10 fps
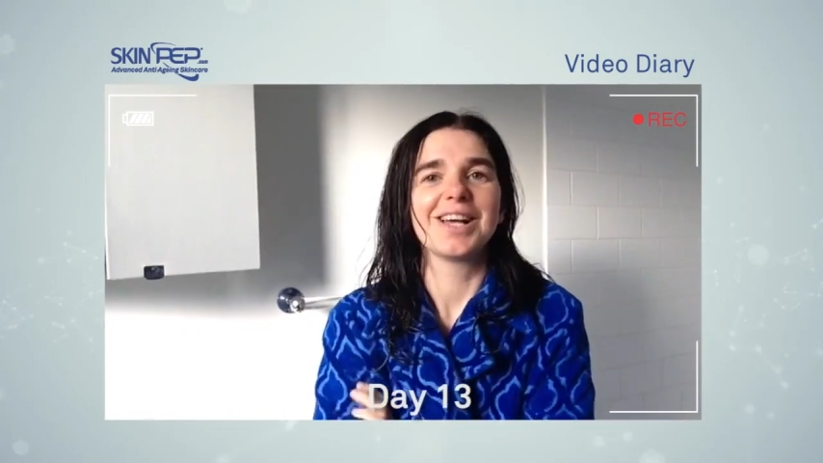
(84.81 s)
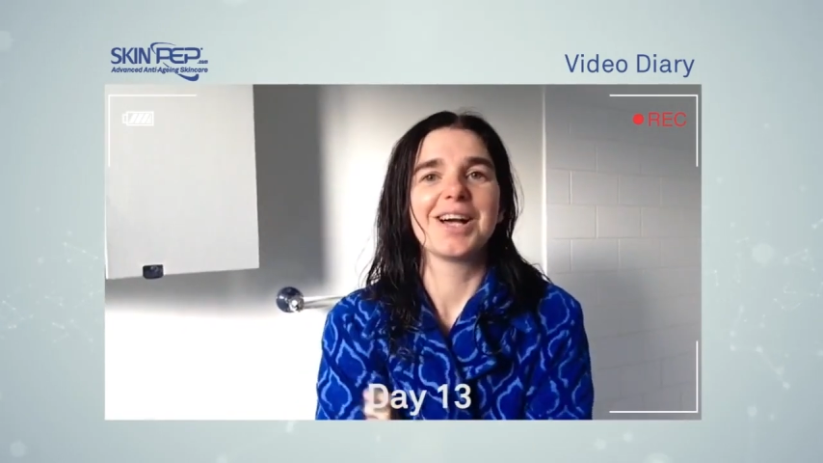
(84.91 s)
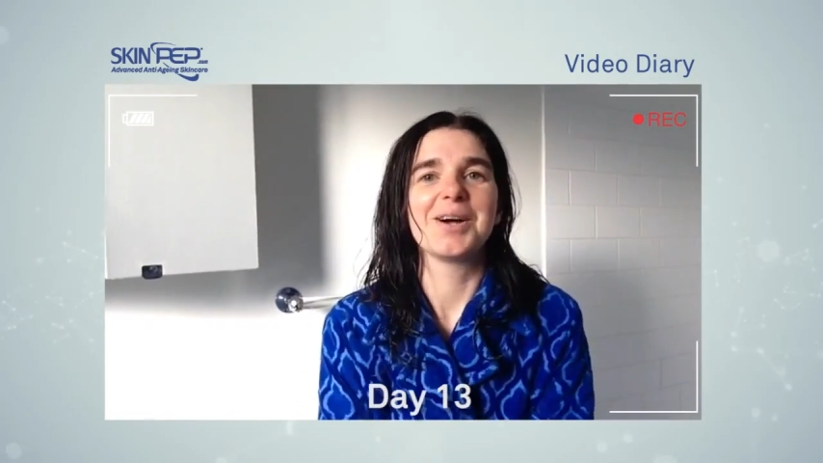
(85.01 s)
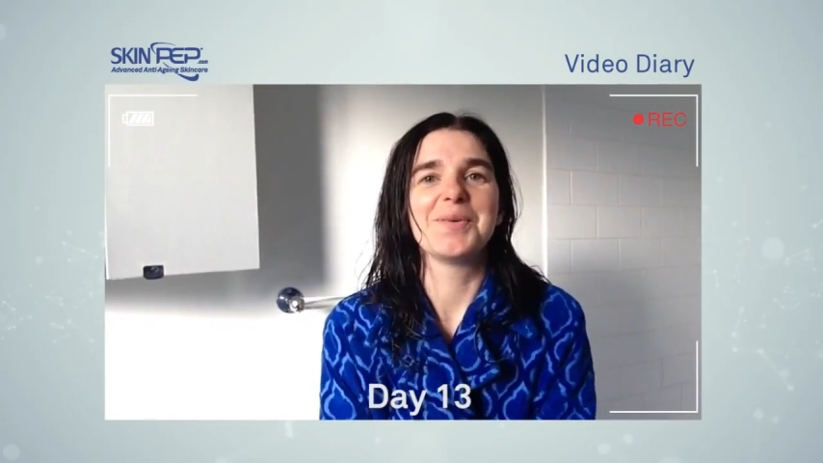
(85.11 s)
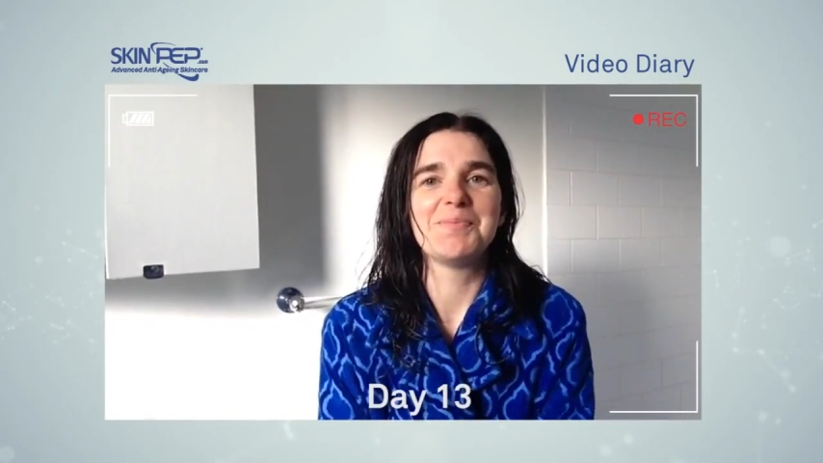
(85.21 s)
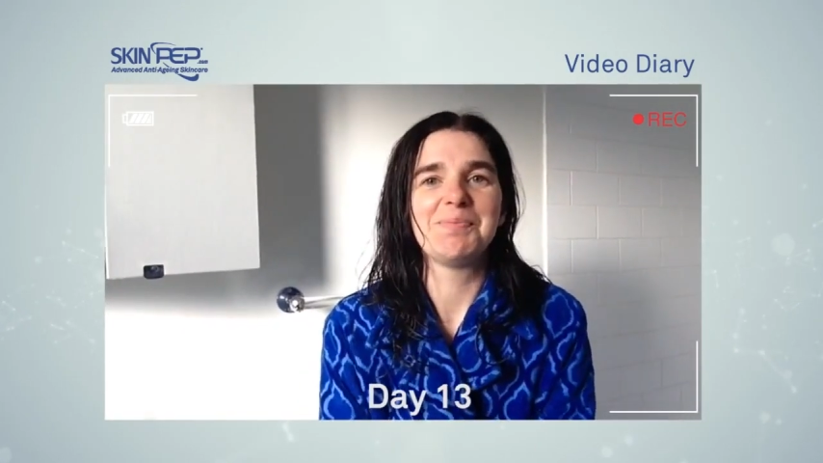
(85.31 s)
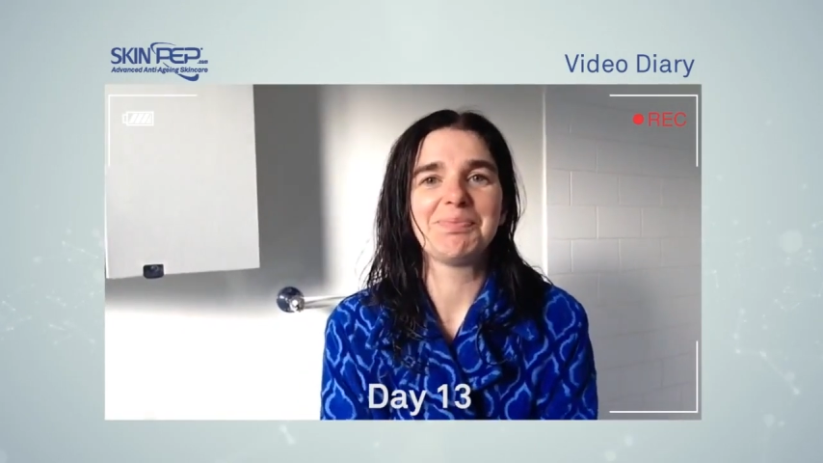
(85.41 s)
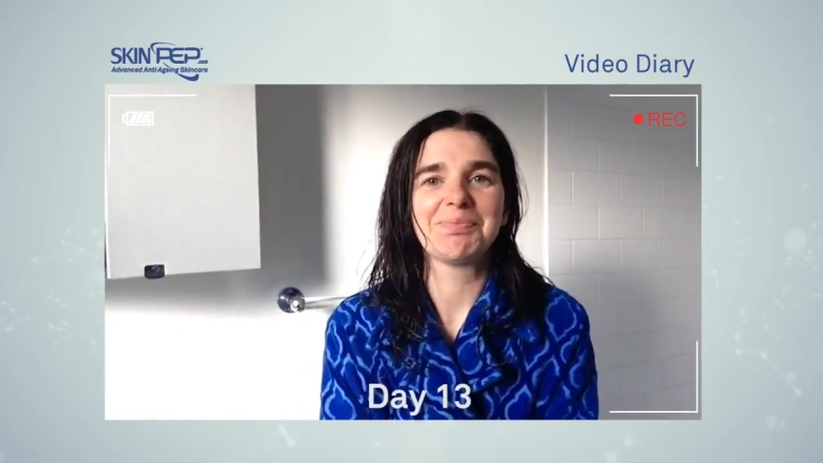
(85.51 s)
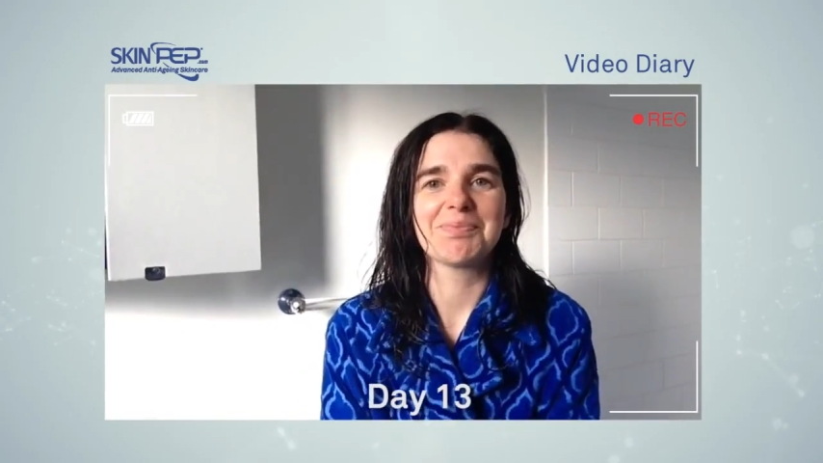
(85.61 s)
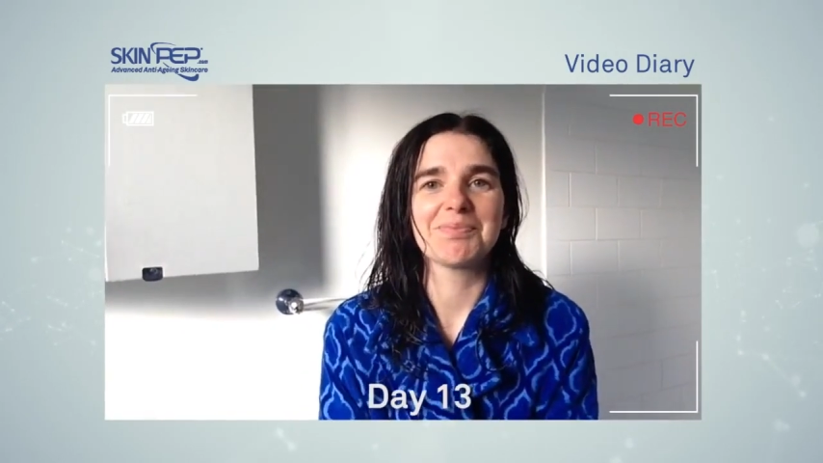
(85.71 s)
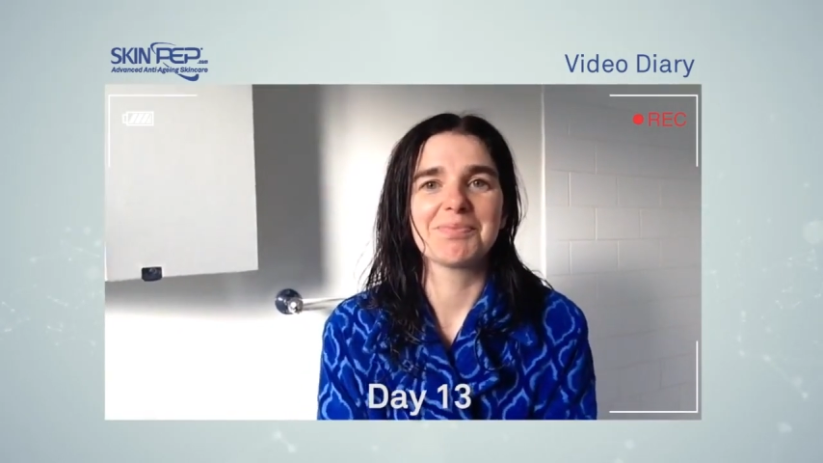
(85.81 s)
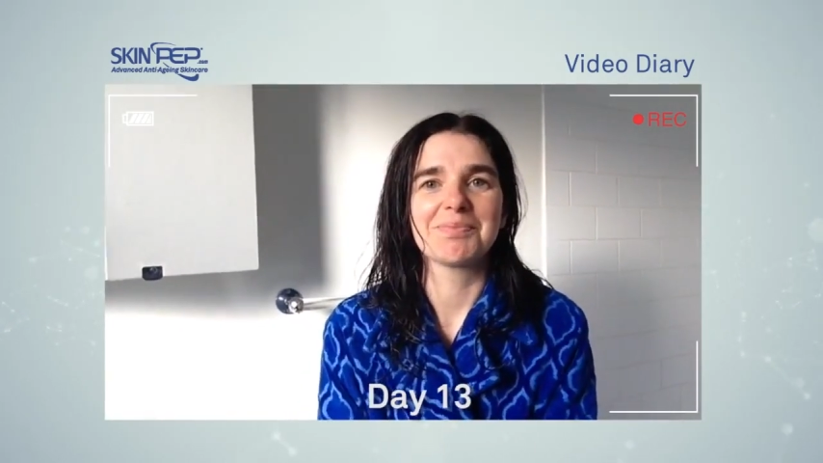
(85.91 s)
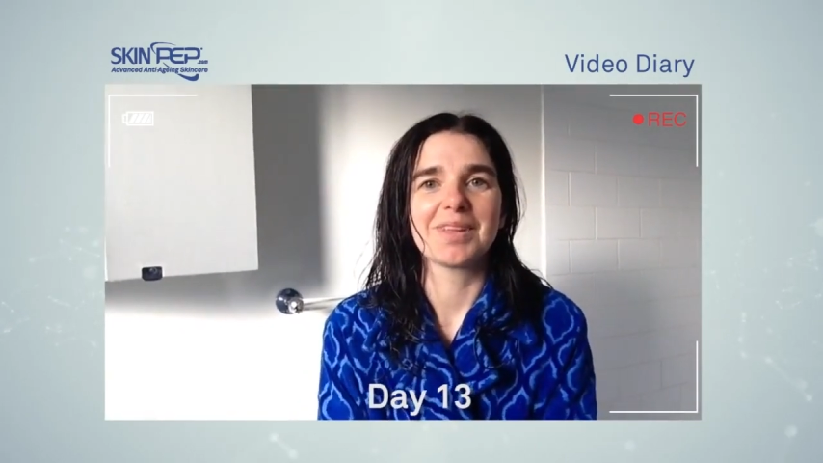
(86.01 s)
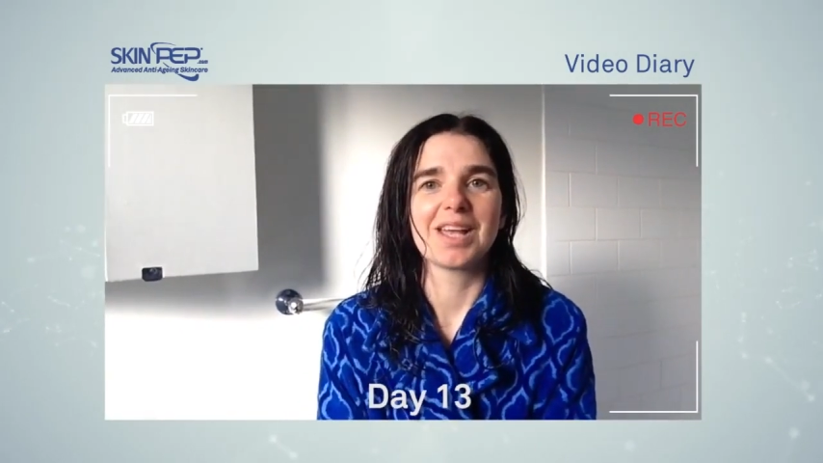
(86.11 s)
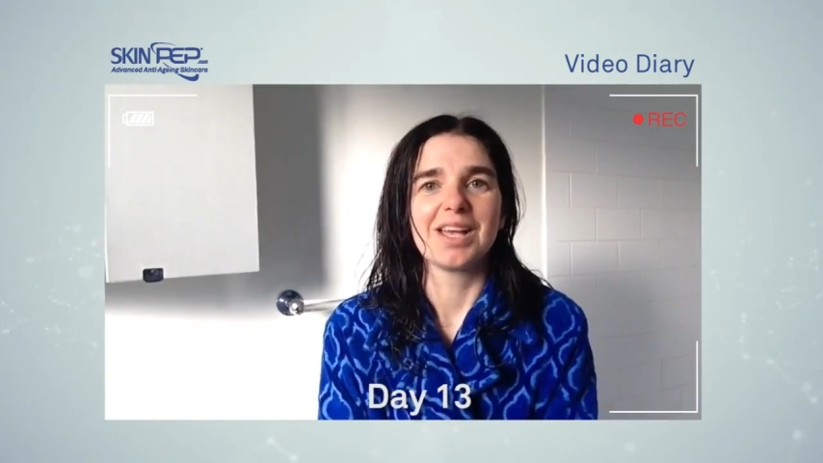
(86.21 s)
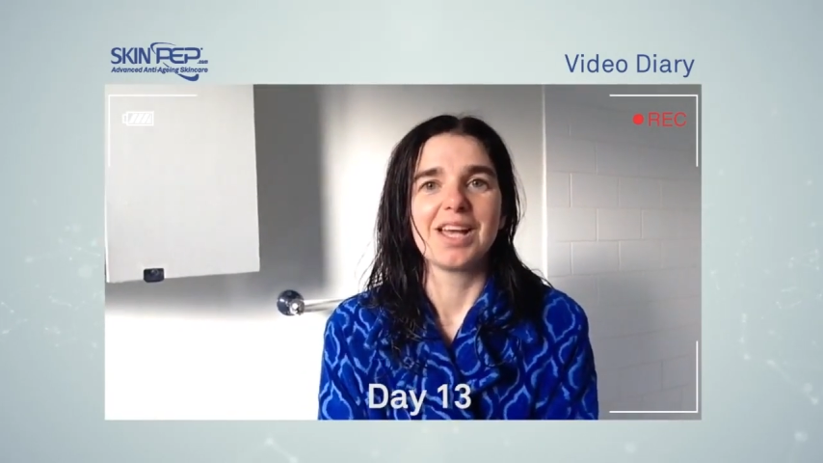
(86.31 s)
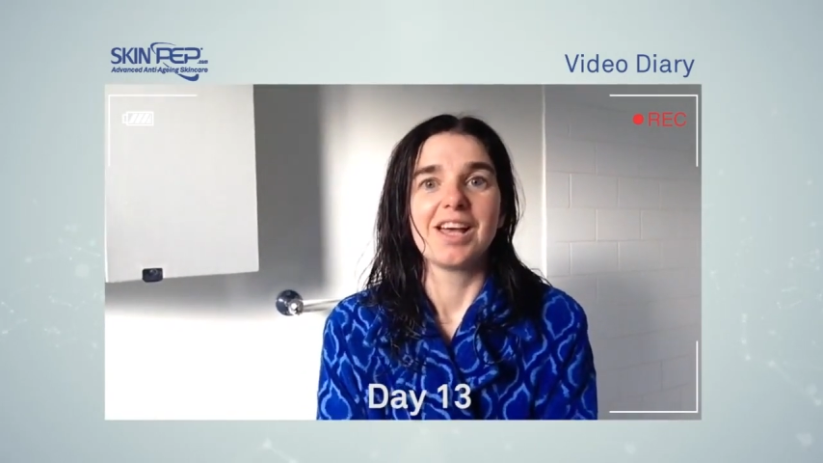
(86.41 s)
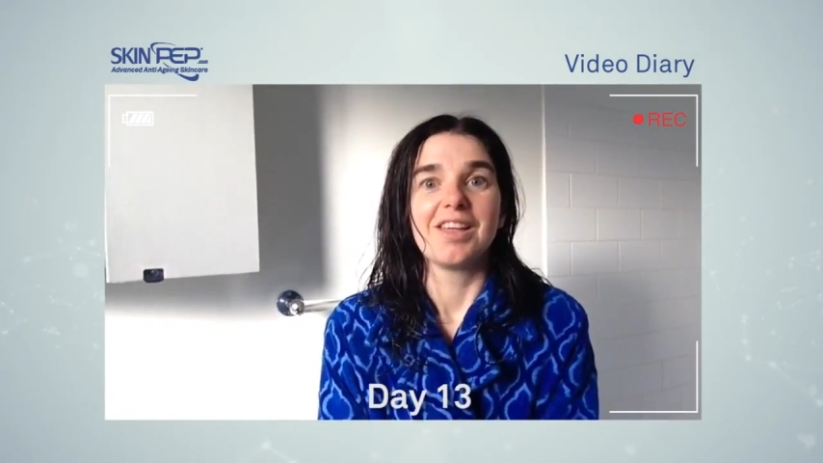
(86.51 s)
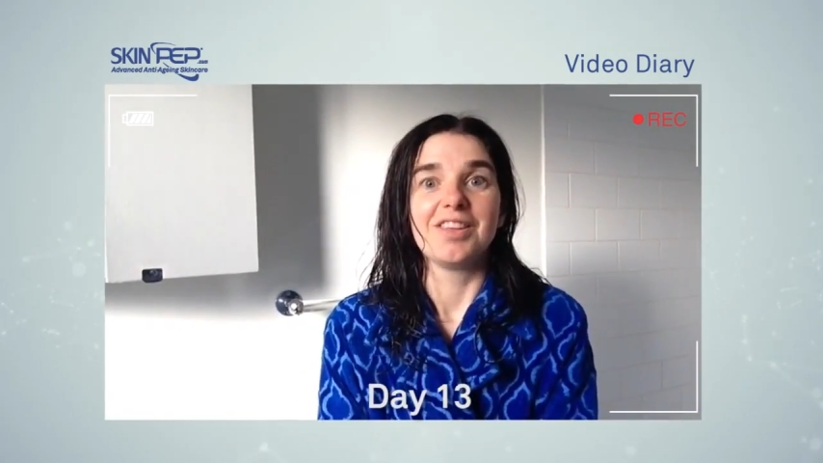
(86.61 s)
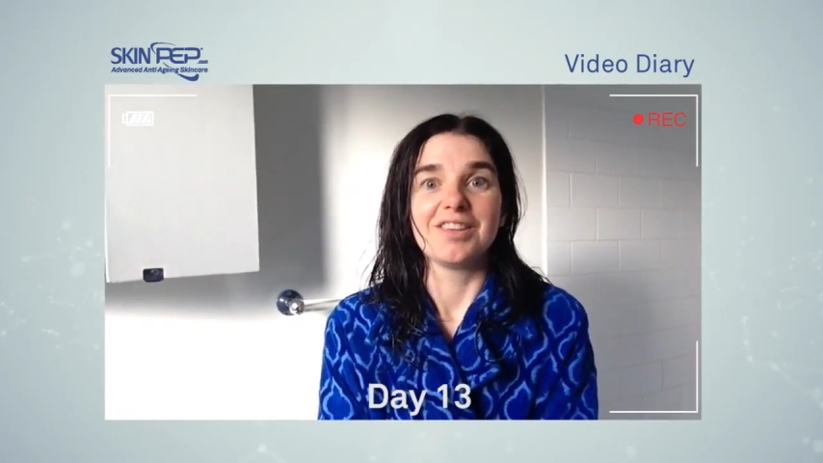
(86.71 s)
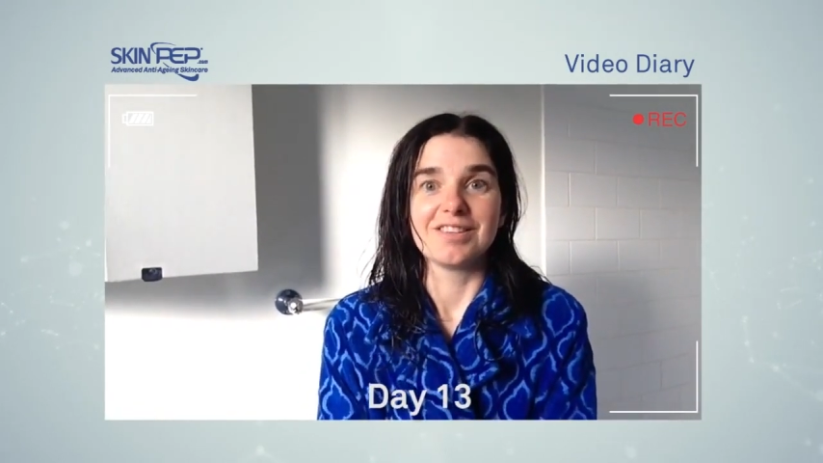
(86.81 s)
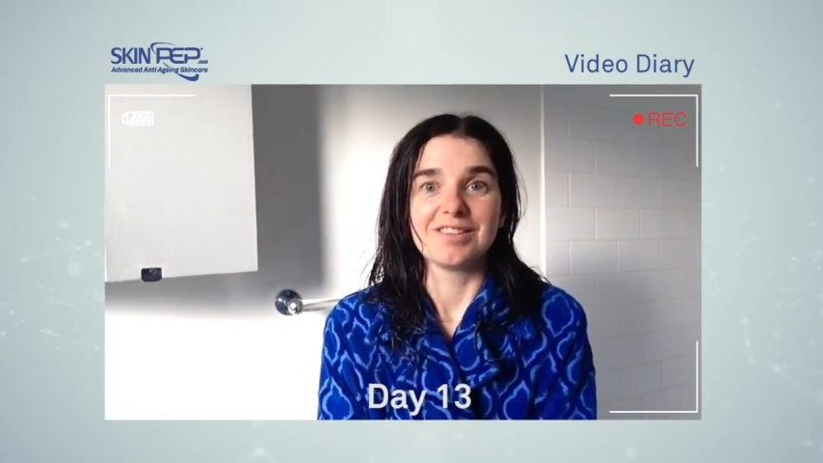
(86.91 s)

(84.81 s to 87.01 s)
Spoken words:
The